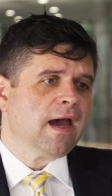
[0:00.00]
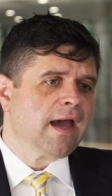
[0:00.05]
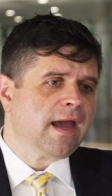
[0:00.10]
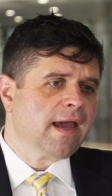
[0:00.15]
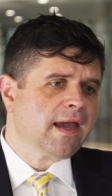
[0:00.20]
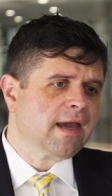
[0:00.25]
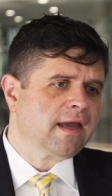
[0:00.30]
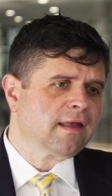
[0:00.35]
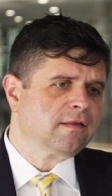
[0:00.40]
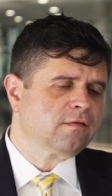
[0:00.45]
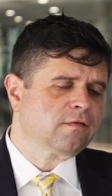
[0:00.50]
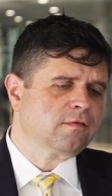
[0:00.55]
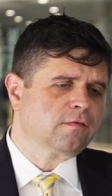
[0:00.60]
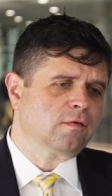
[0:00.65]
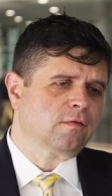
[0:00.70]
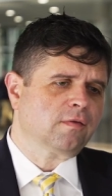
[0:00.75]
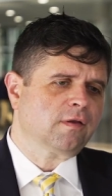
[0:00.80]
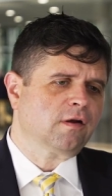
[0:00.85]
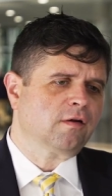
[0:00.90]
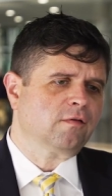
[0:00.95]
And
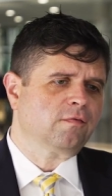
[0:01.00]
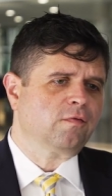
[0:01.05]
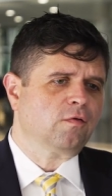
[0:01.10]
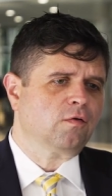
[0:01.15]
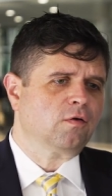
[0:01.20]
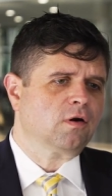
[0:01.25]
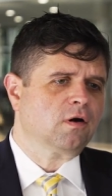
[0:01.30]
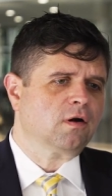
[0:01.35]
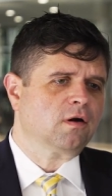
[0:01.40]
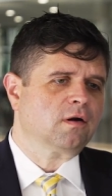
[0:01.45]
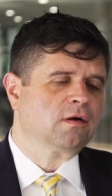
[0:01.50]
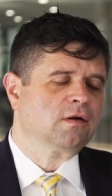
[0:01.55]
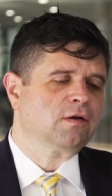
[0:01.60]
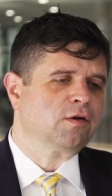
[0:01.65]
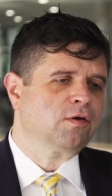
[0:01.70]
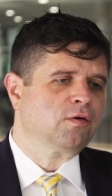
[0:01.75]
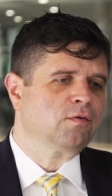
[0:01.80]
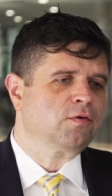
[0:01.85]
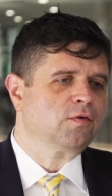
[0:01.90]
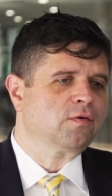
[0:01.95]
so therefore,
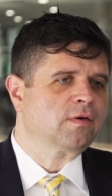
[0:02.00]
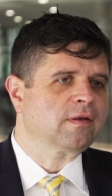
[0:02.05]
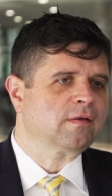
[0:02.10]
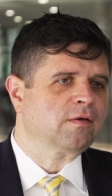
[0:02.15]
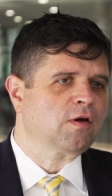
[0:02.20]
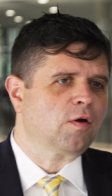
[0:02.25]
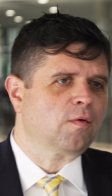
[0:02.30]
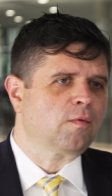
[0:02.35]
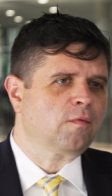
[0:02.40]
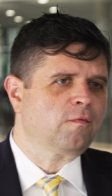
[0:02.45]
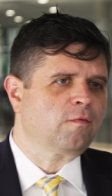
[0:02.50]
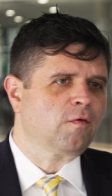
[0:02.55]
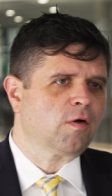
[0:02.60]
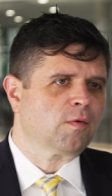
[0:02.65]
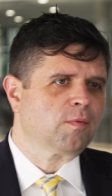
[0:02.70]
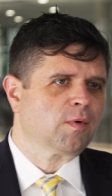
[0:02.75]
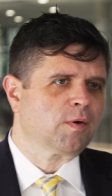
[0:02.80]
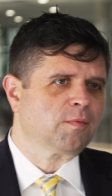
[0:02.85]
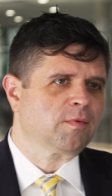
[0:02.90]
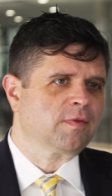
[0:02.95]
you can go
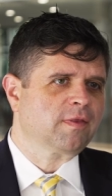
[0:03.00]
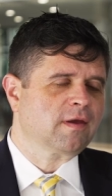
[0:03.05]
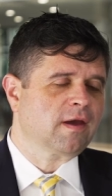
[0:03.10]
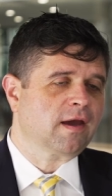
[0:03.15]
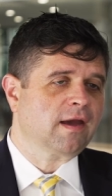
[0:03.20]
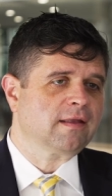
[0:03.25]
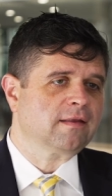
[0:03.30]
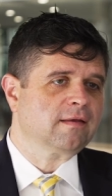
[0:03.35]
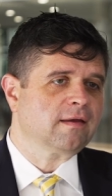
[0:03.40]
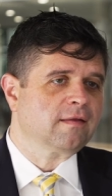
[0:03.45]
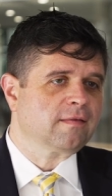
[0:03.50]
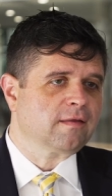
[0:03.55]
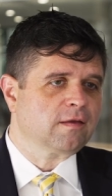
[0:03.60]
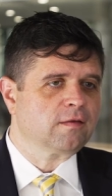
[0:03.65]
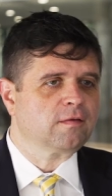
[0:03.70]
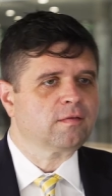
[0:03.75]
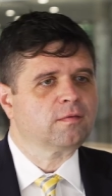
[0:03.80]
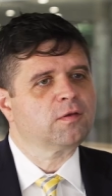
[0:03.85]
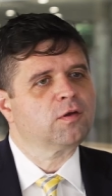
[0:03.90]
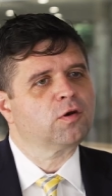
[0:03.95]
forward with the idea
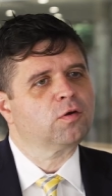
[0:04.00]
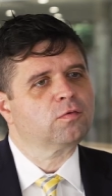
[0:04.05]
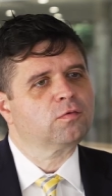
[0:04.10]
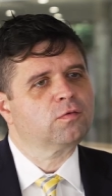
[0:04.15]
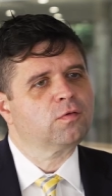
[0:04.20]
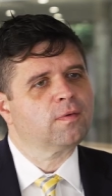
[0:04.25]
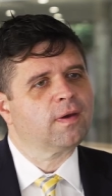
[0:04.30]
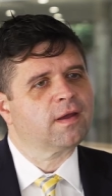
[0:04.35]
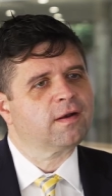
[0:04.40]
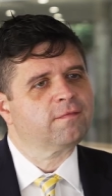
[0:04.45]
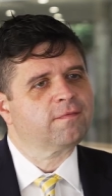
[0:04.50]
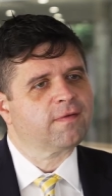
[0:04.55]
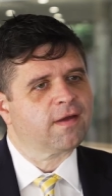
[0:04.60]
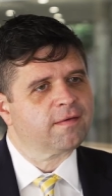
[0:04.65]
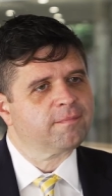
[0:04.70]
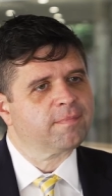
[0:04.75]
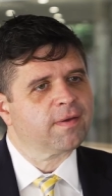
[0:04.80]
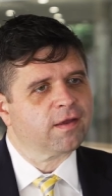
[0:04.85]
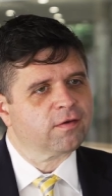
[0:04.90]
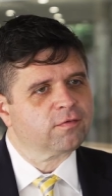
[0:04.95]
that, 2 out of
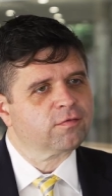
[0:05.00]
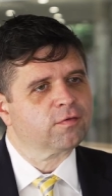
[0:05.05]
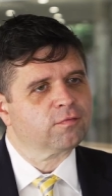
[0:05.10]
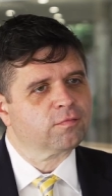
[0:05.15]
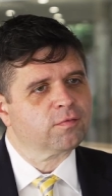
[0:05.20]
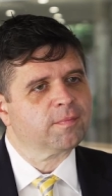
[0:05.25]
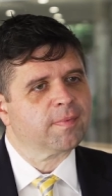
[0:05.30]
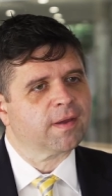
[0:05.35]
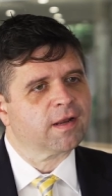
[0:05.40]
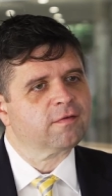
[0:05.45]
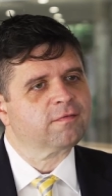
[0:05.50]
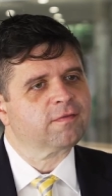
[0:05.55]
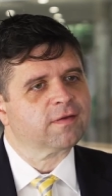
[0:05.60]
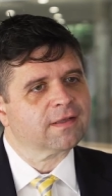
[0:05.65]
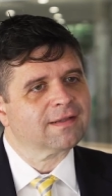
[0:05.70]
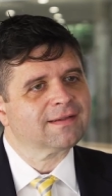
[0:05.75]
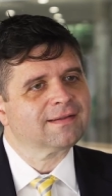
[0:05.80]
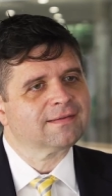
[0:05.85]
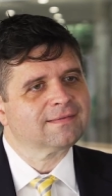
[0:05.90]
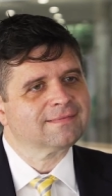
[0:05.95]
5 patients would benefit.